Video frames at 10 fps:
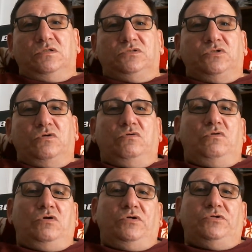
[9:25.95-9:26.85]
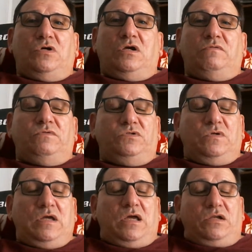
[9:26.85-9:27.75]
external hard drive and
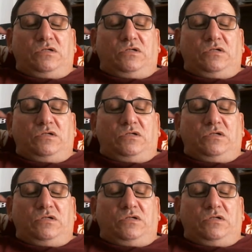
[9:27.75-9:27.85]
you had